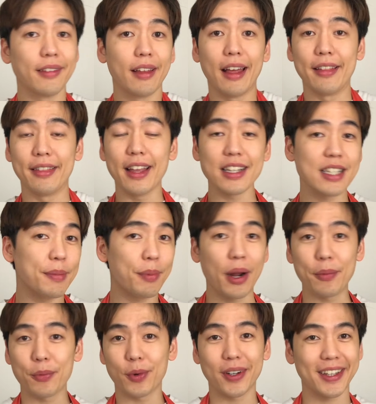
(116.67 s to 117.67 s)
And that's the prep
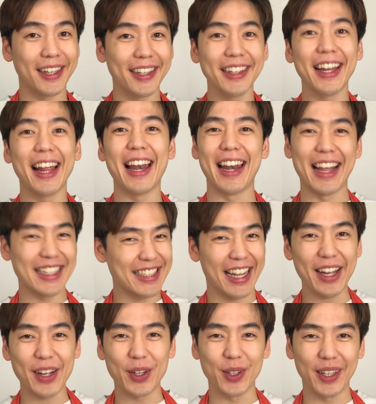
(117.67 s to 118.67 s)
work done. Let's get
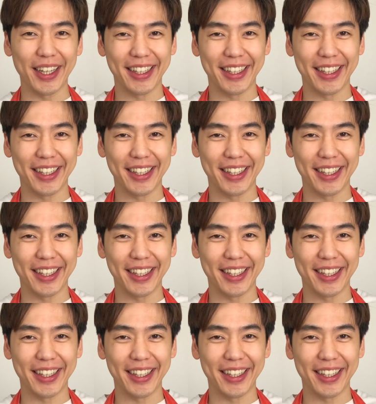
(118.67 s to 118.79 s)
cooking.